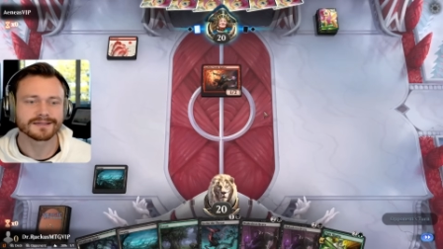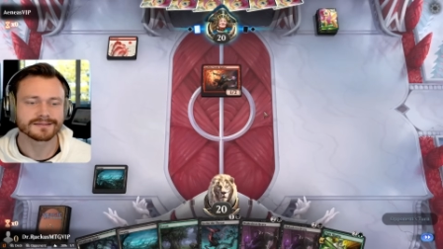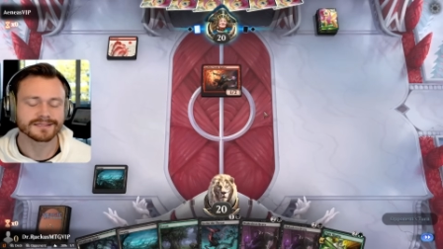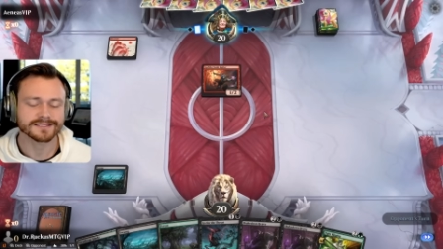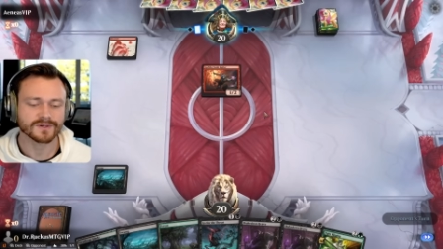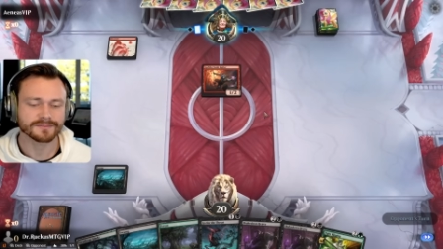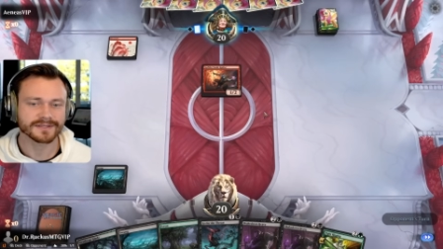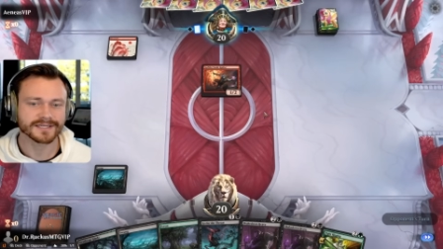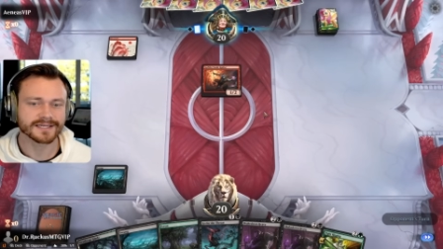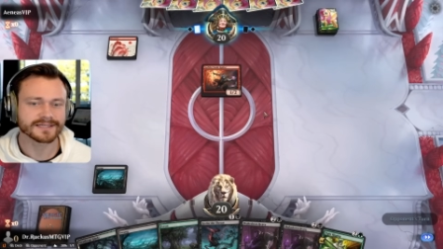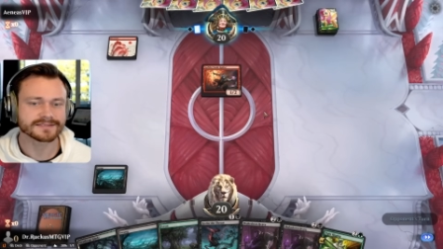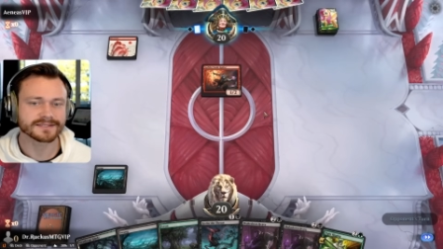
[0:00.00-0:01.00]
That's what I'm gonna
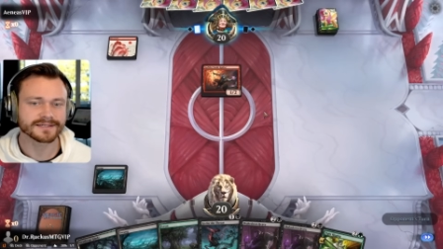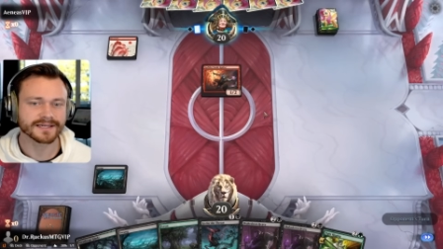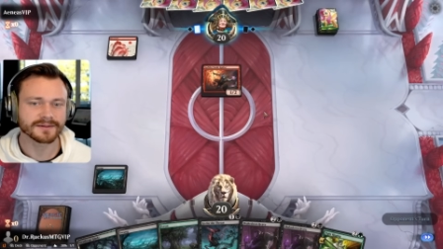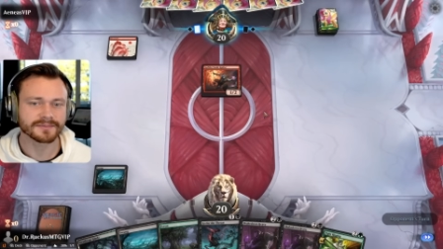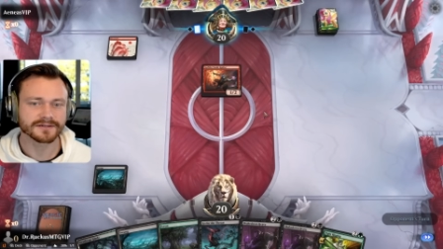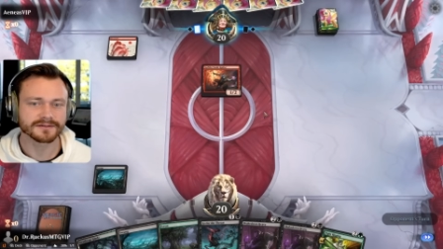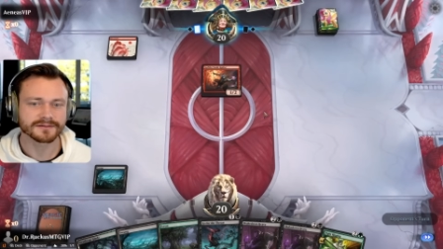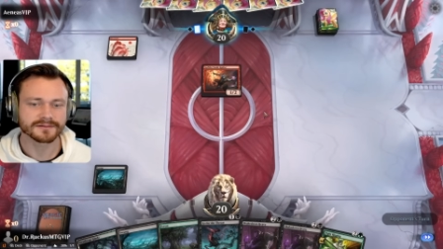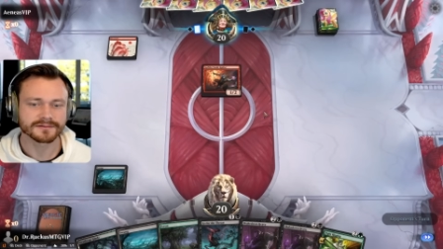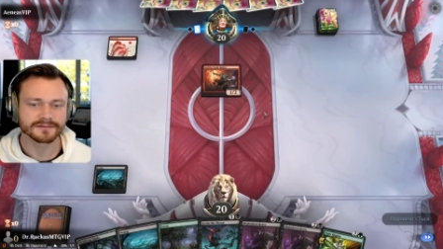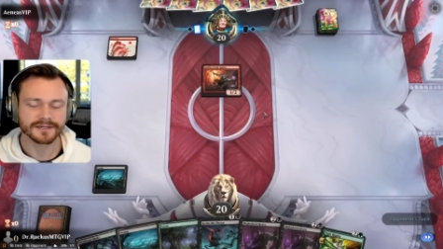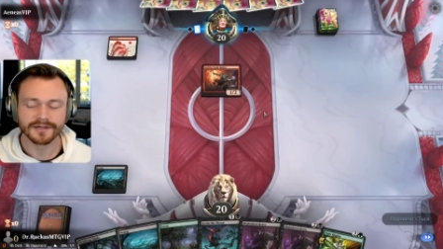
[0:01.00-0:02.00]
guess is gonna happen here.
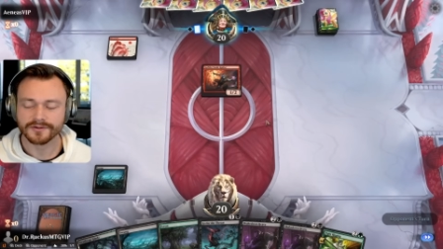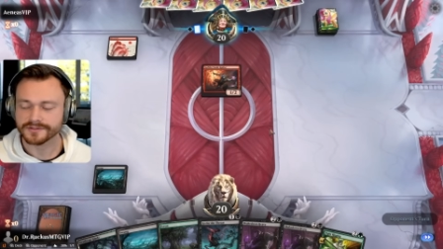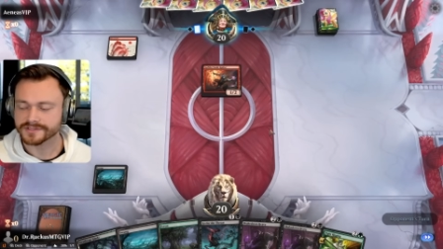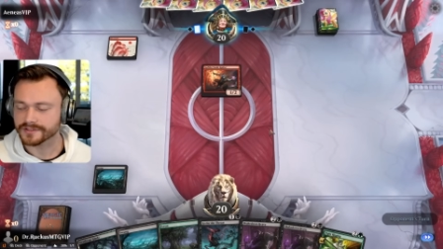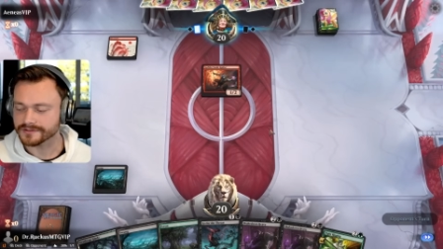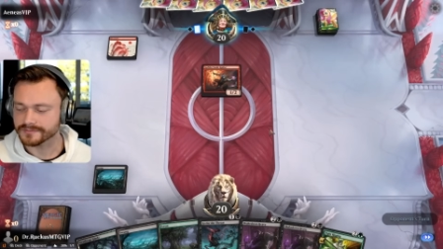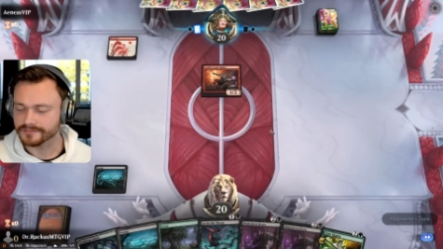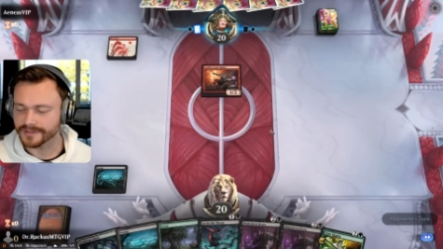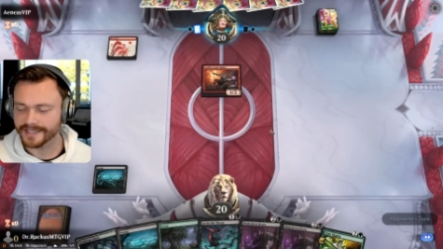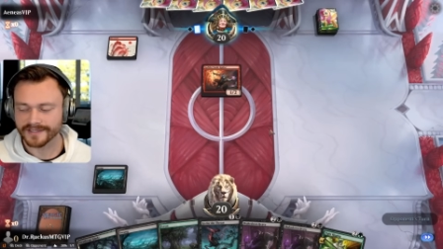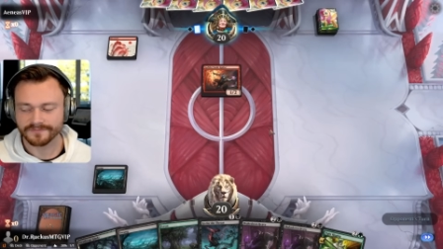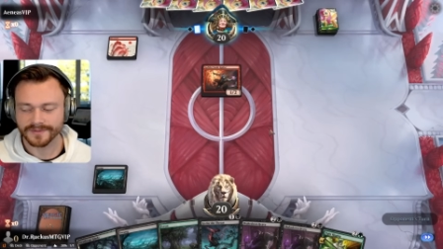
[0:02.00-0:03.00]
I don't know what it's called.
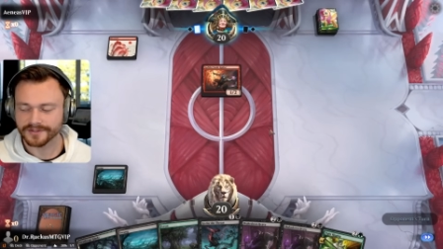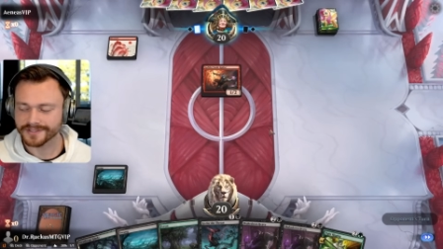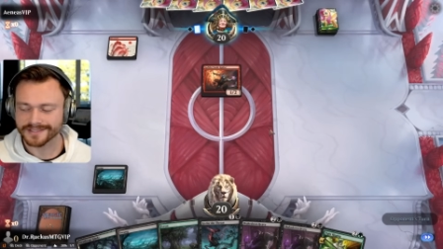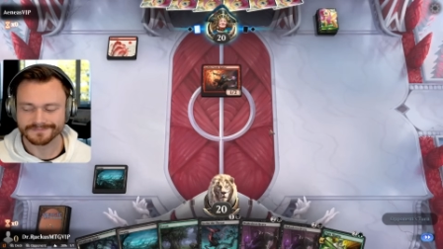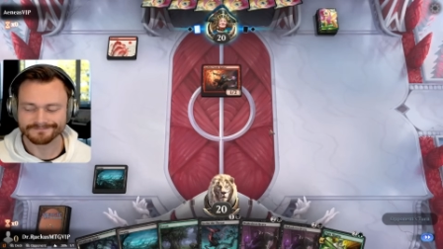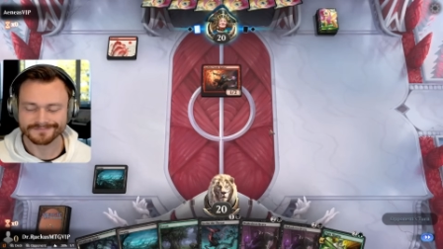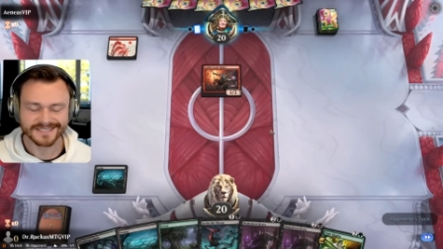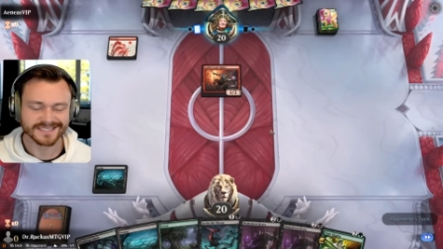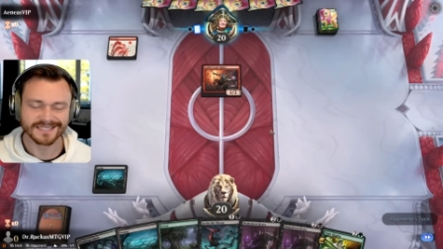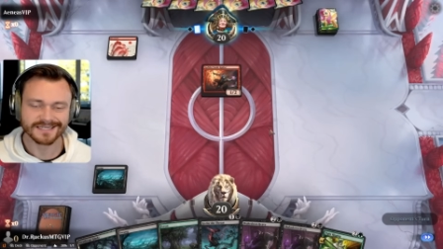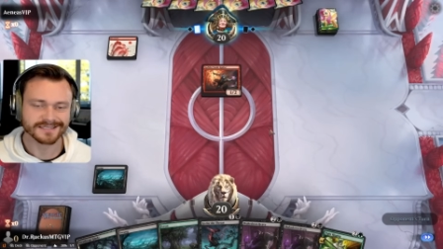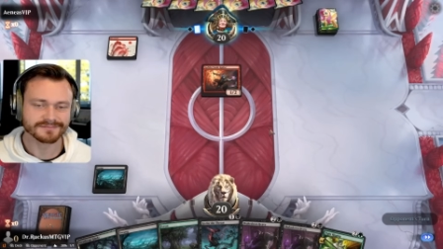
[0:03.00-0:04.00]
Blade of Mirrodin.
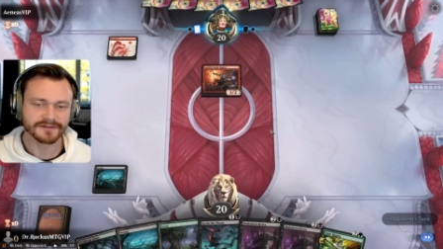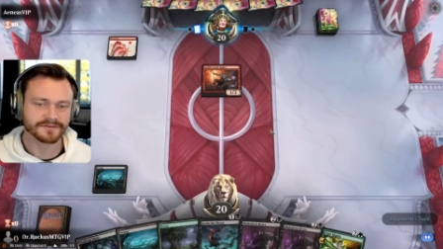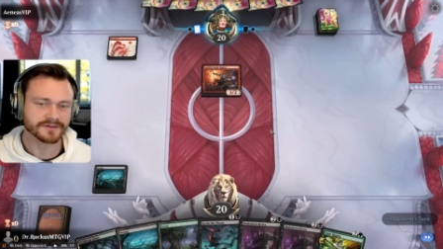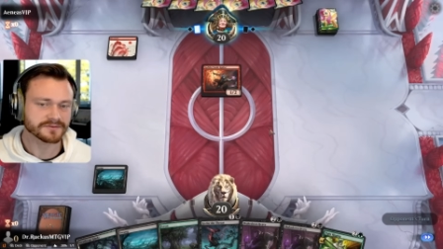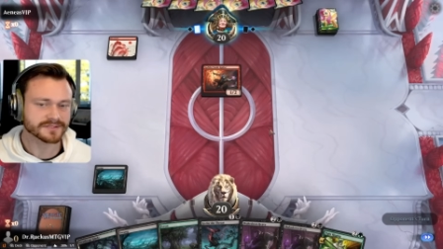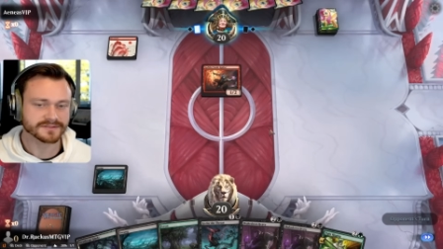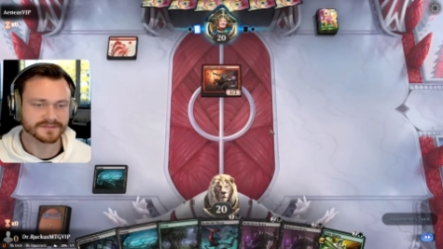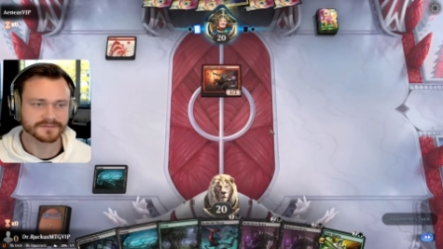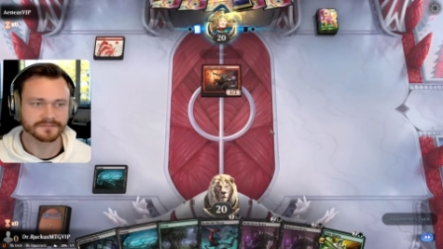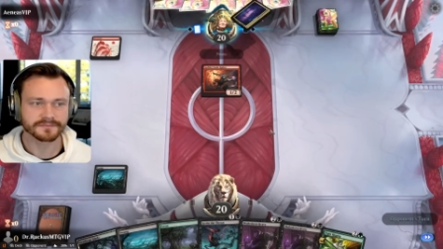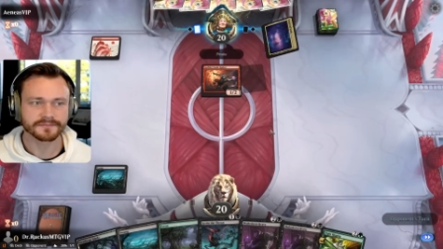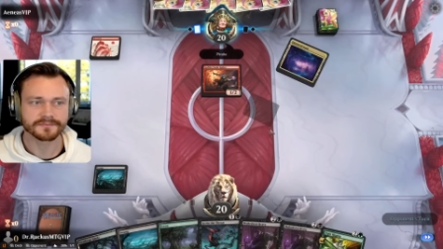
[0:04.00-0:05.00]
It's not it. I forget what it is.
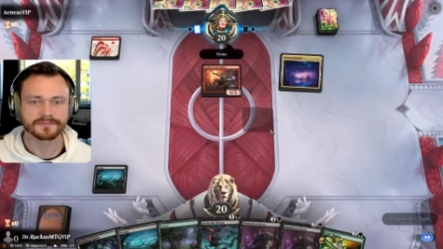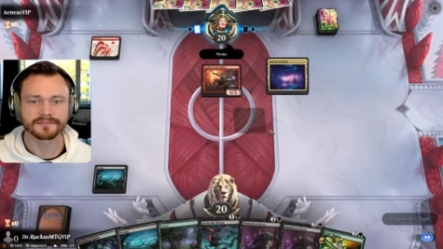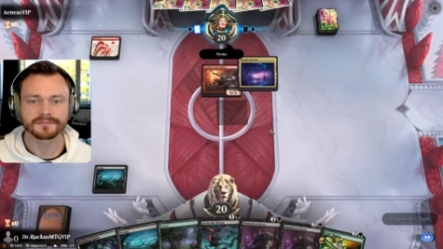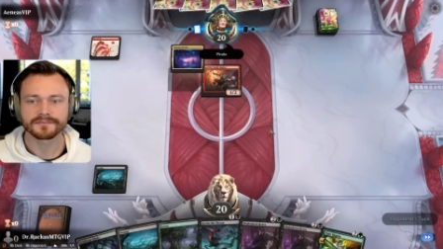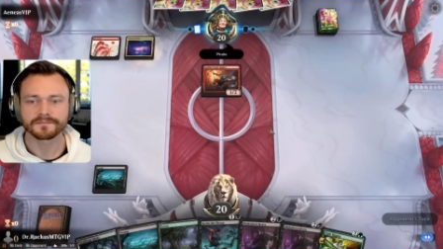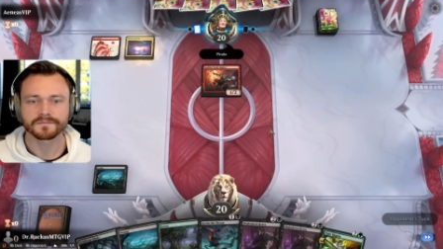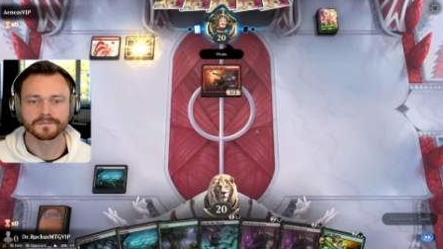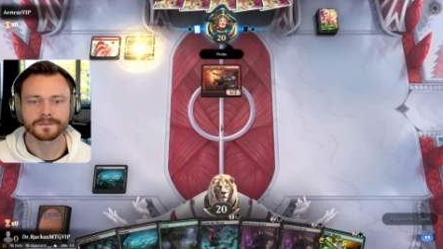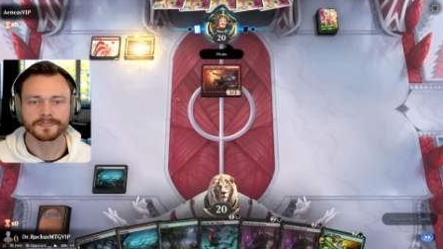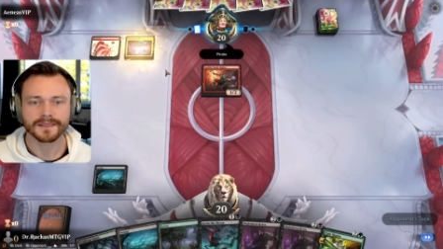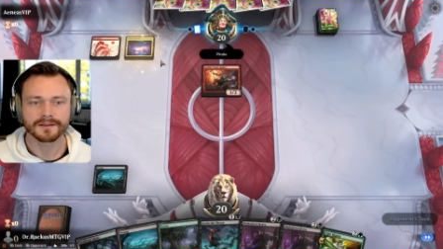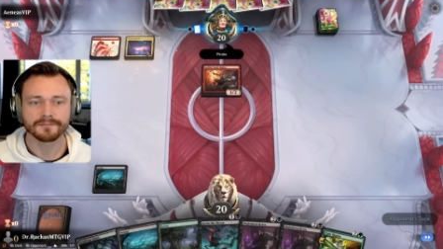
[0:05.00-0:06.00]

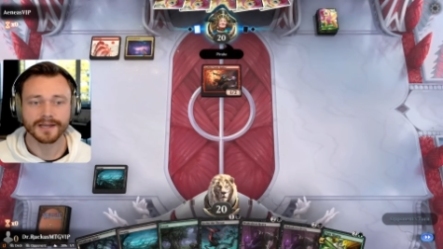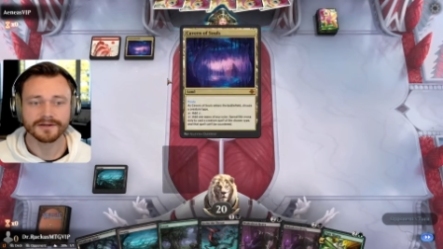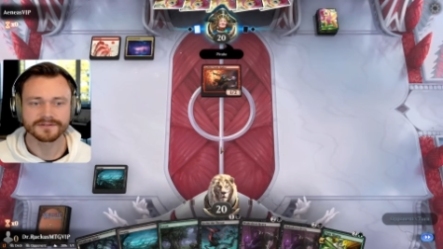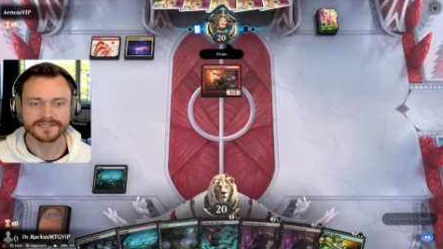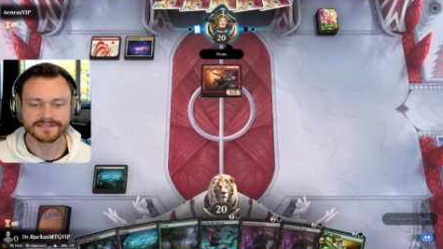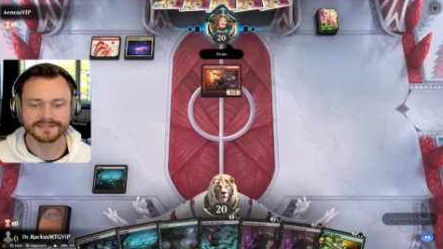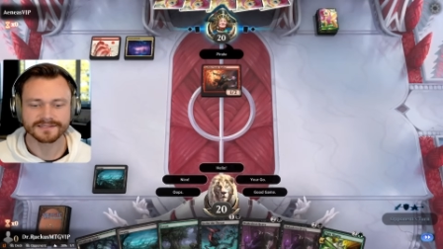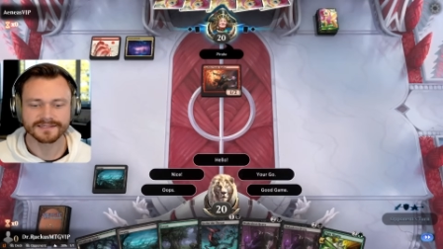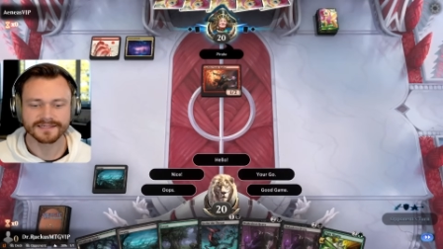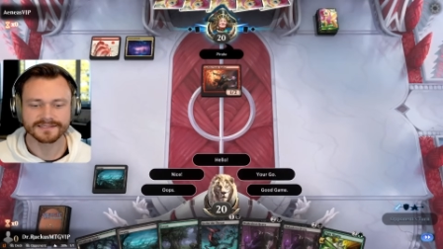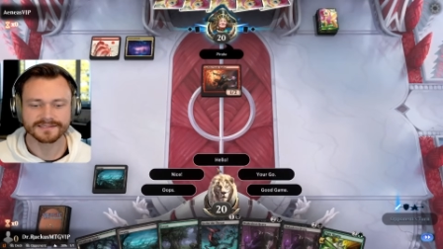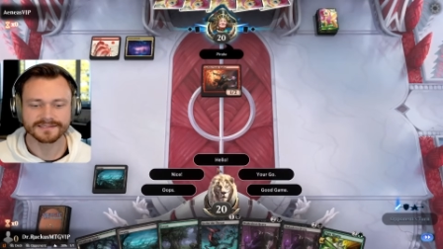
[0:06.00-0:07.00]
Pirates.
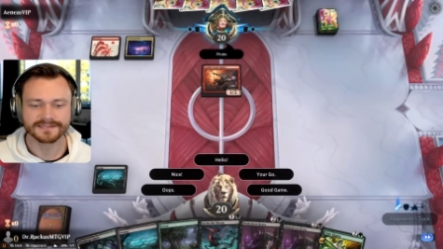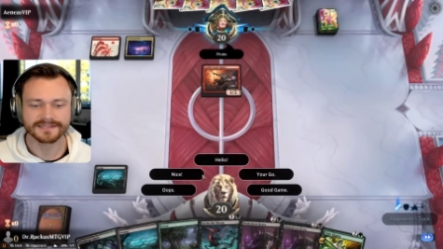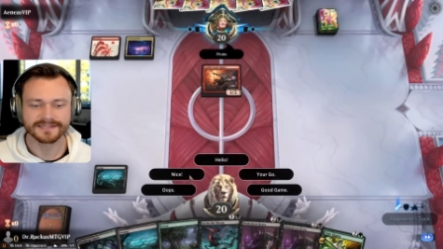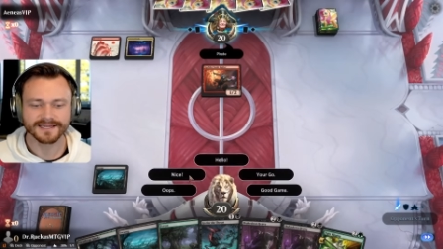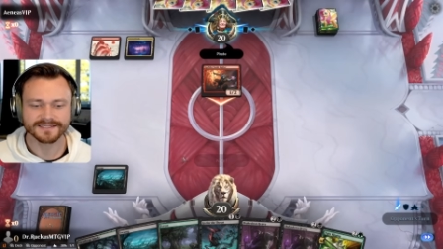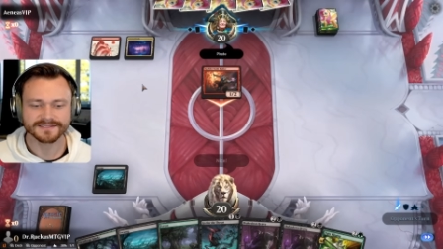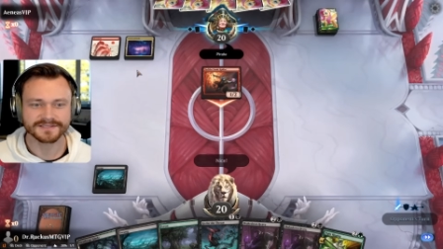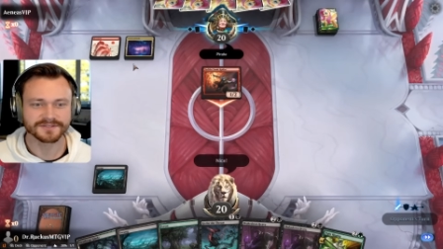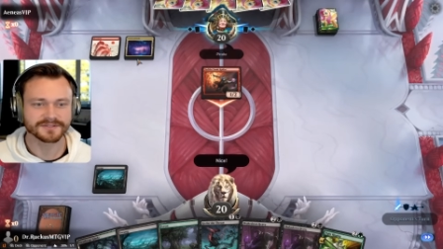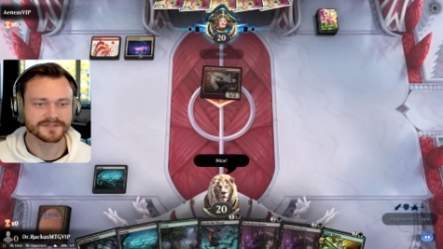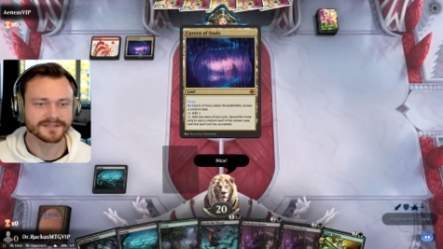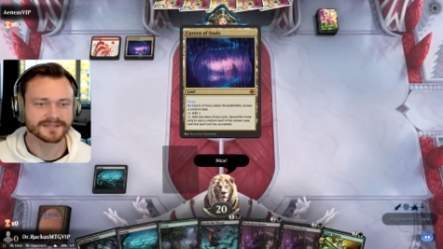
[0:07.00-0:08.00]
Nice. Nice,
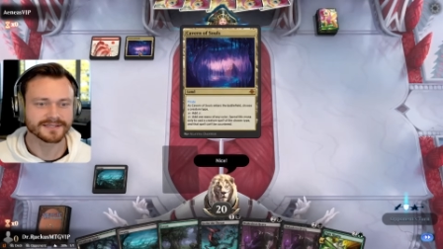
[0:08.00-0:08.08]
dude.